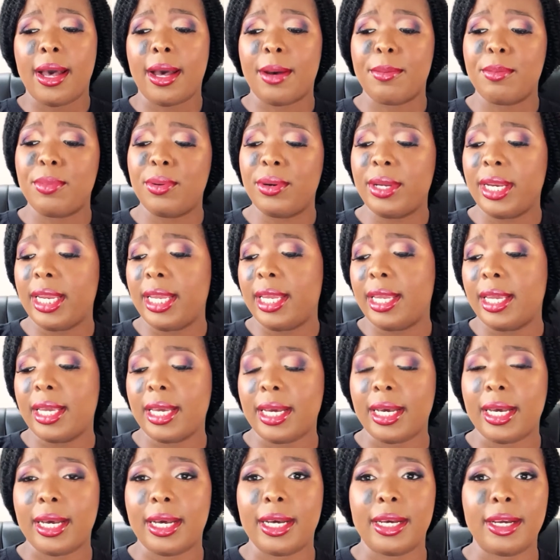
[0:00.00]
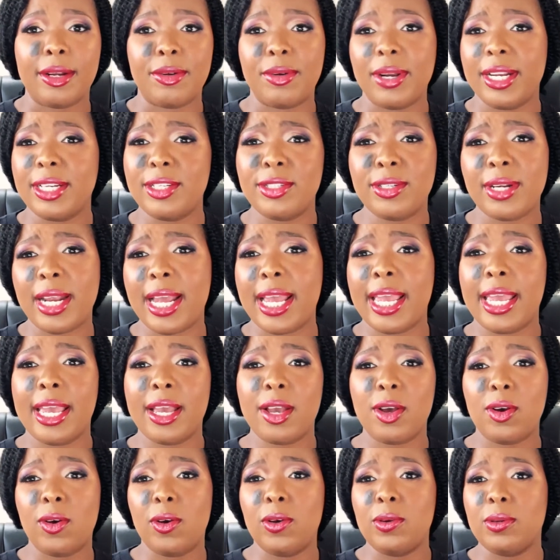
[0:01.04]
putting red
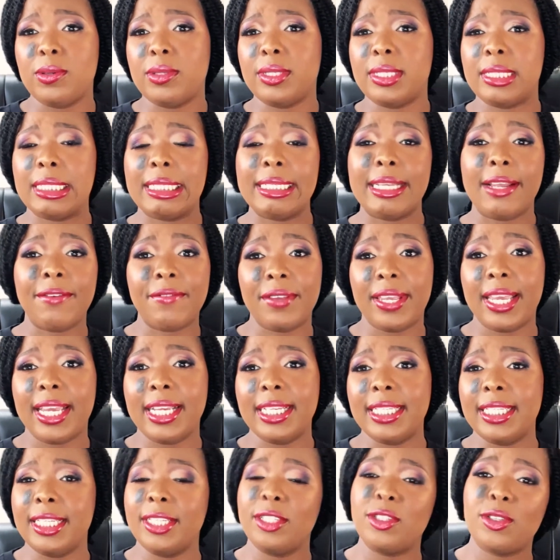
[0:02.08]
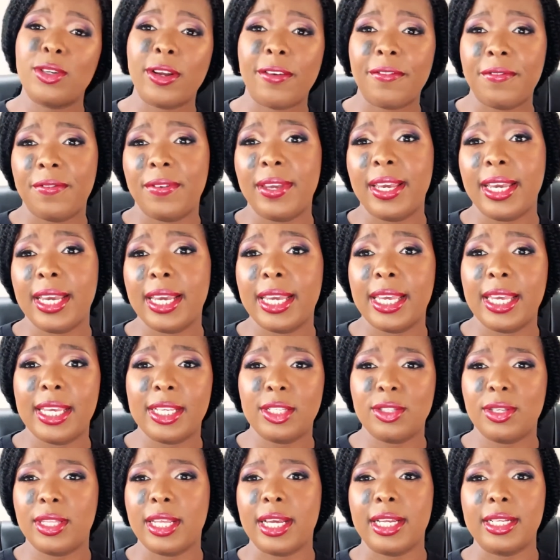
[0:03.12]
triangles, navigating traffic,
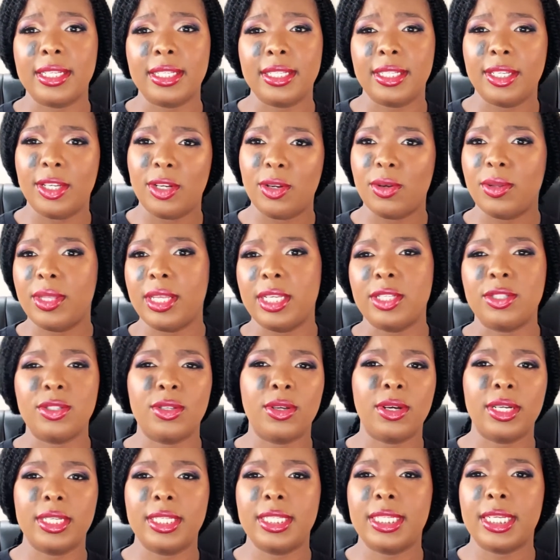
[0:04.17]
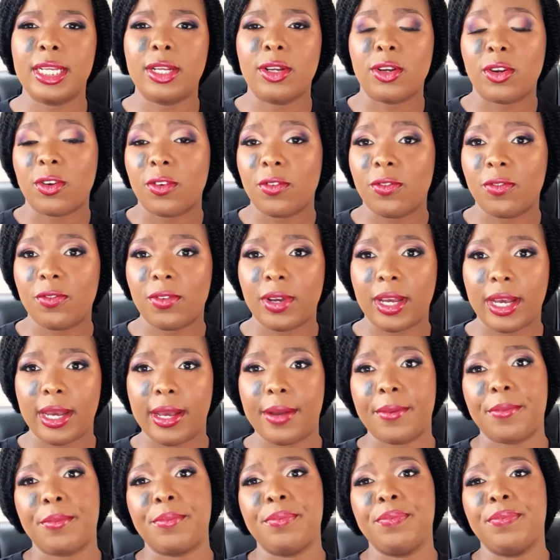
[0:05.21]
so that there's not a lot
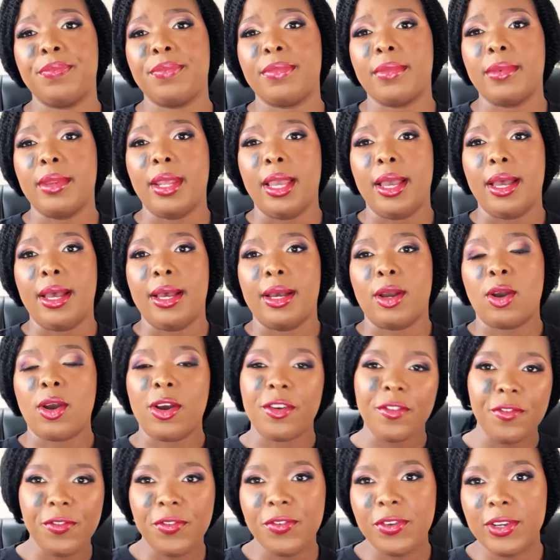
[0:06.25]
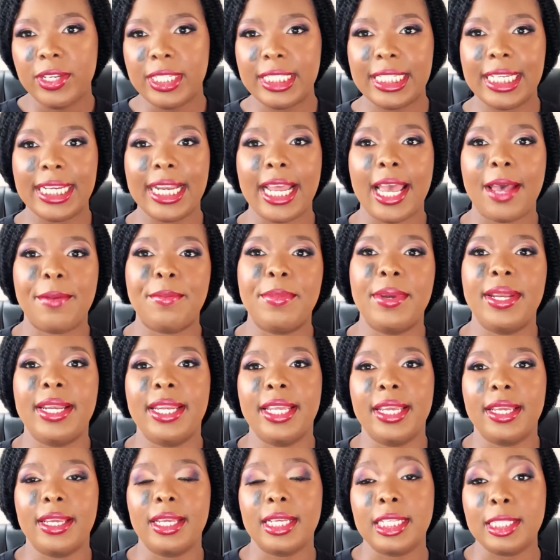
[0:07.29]
of confusion
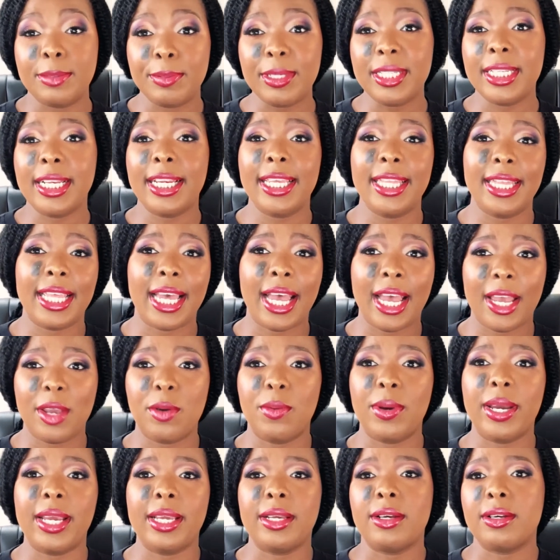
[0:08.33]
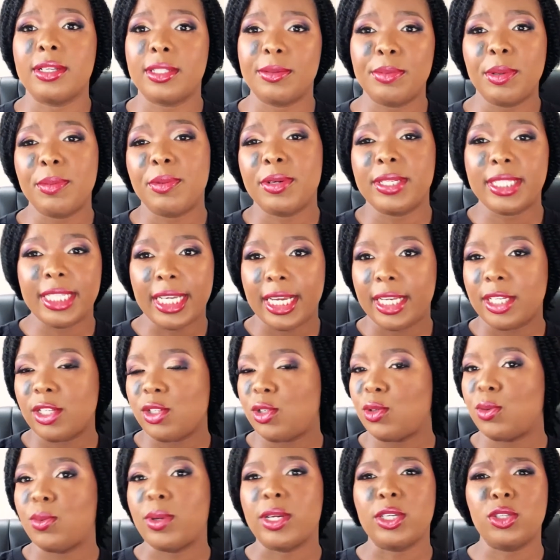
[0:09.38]
happening, especially in the highway, because people tend to
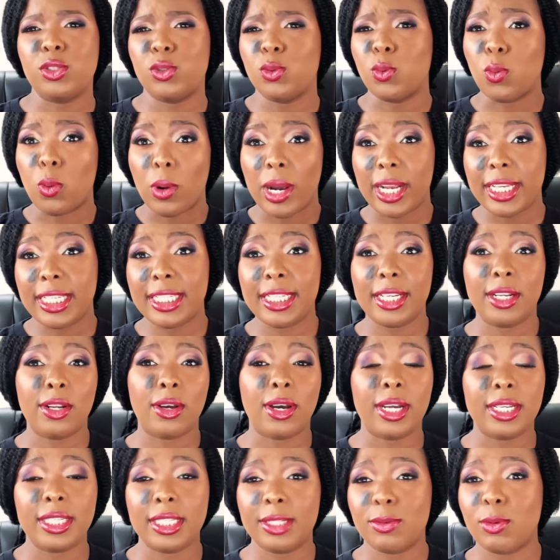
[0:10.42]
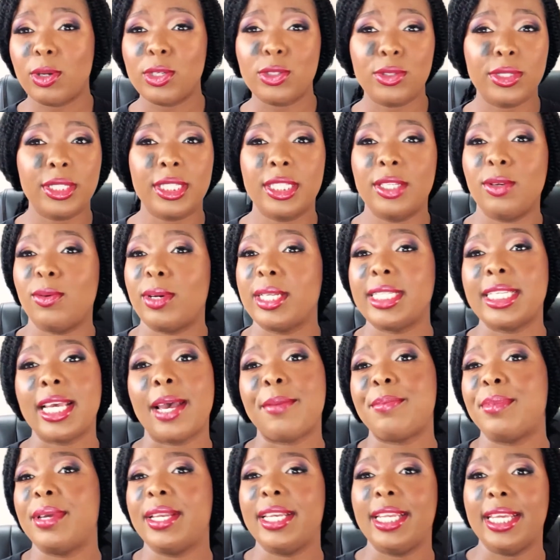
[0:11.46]
want to watch a lot, want to see what's
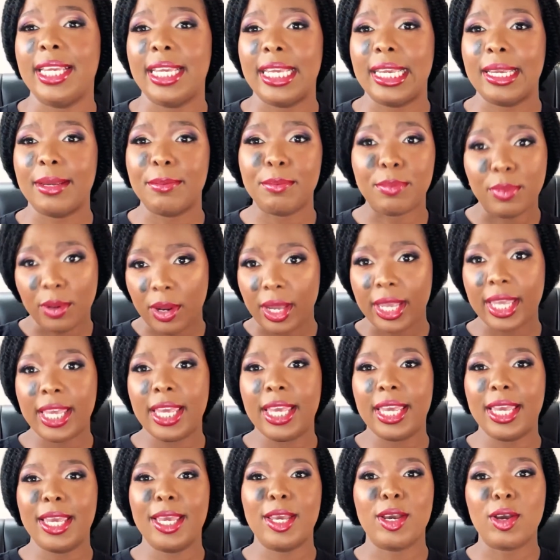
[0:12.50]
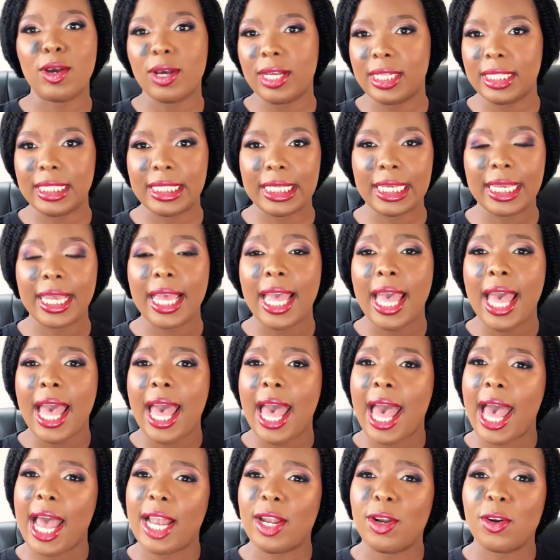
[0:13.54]
happening, blocking, causing
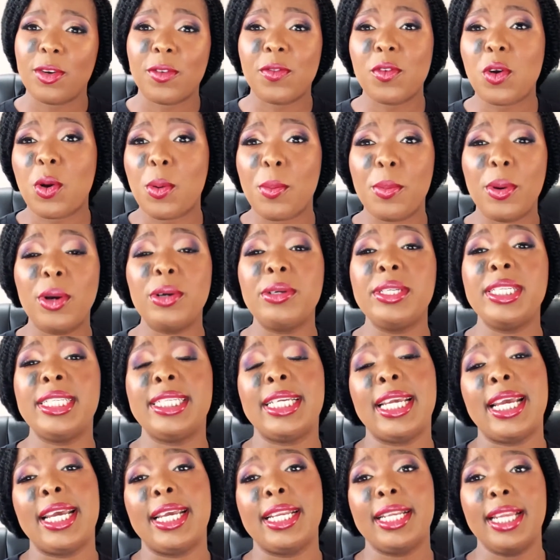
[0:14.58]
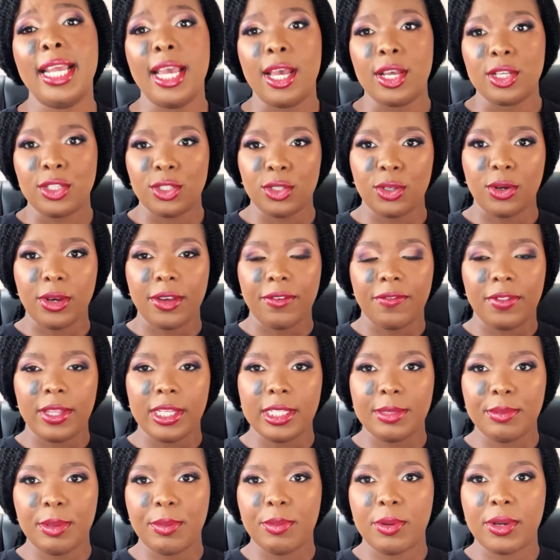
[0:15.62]
a lot of commotion. So if these
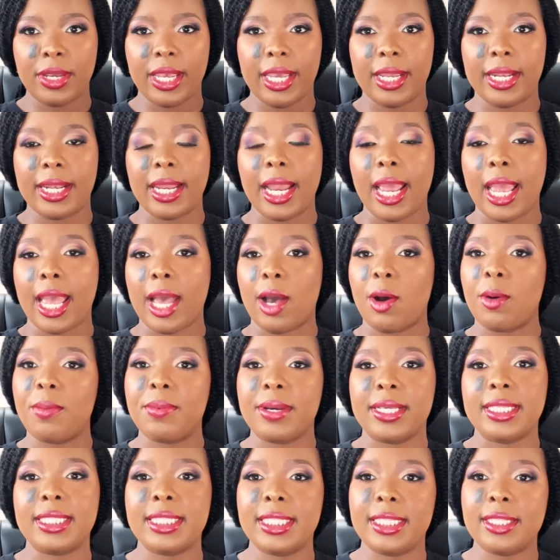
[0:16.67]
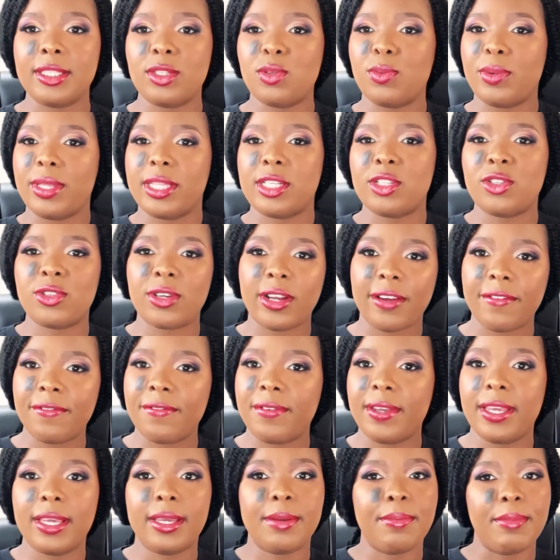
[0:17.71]
people can help assist with
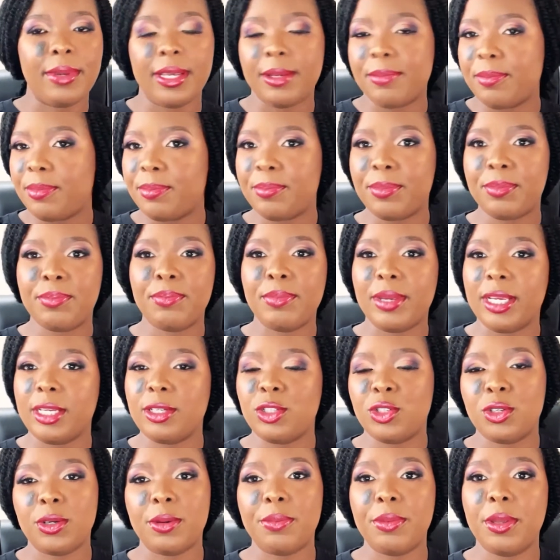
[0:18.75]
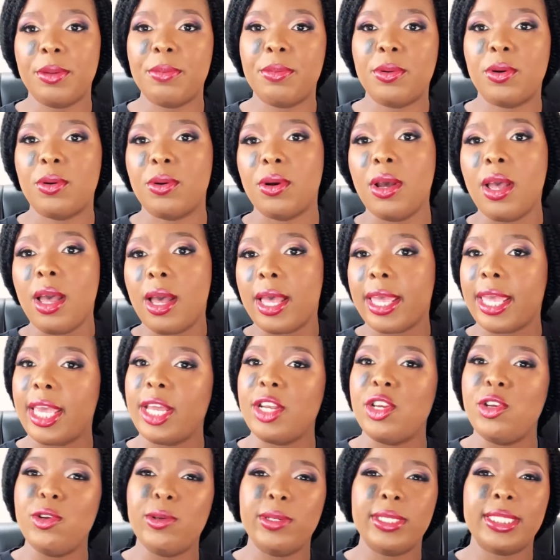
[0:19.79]
traffic, make sure people can
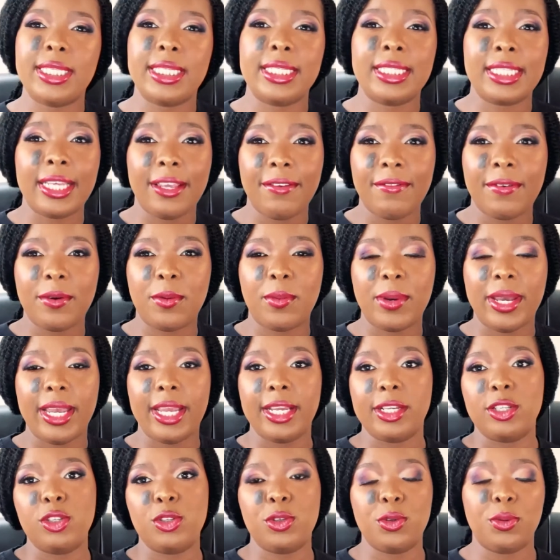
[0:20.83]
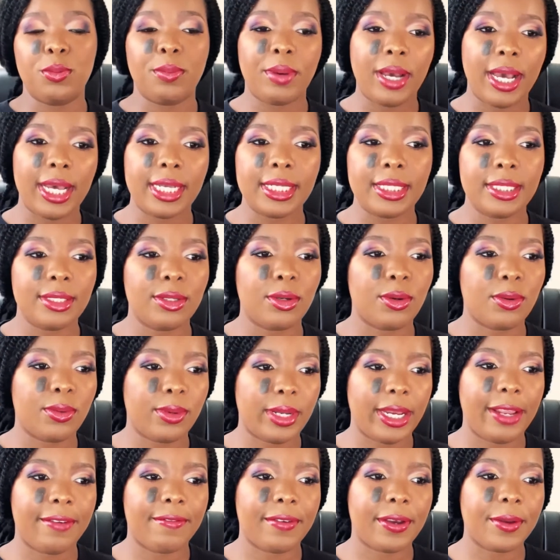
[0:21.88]
use a safer way to pass,
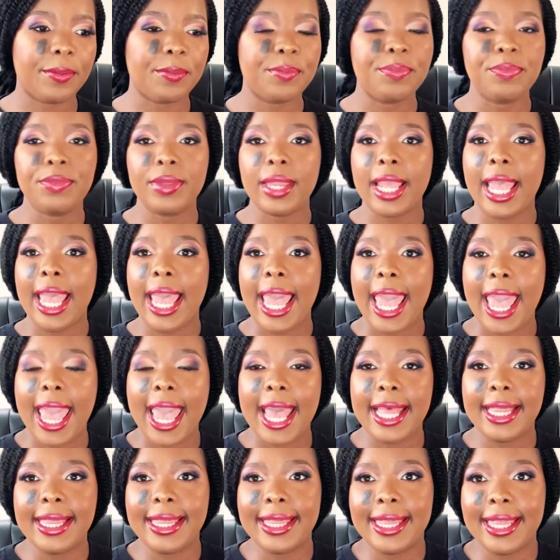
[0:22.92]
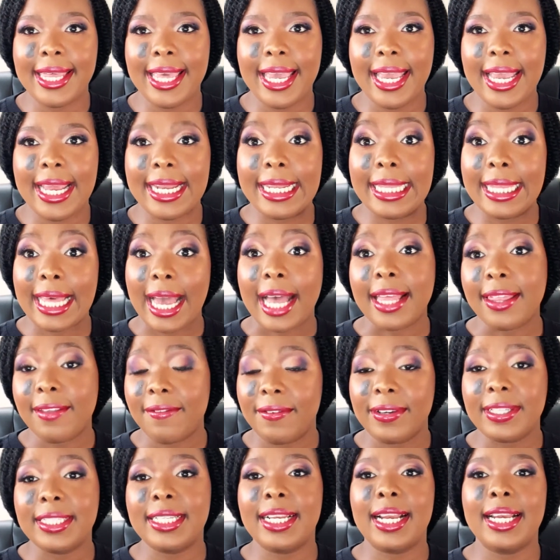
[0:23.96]
whatever. And then the other
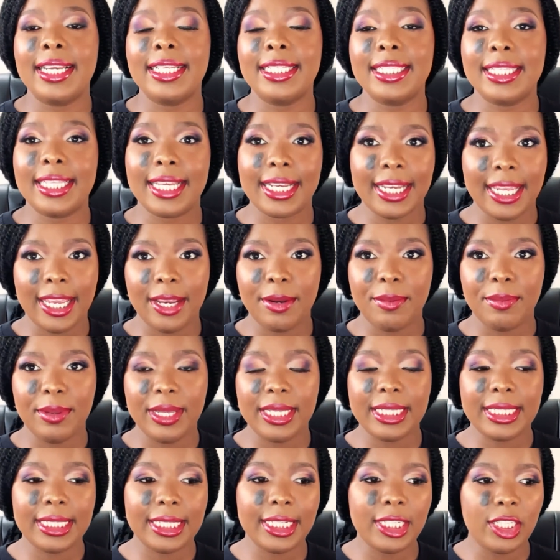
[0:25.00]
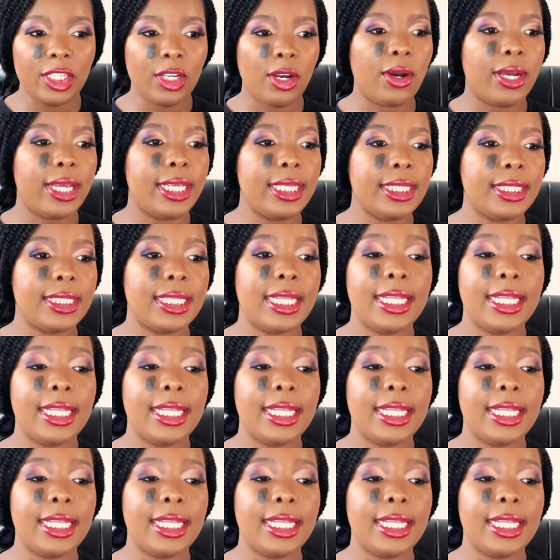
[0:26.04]
functionality that can be essential is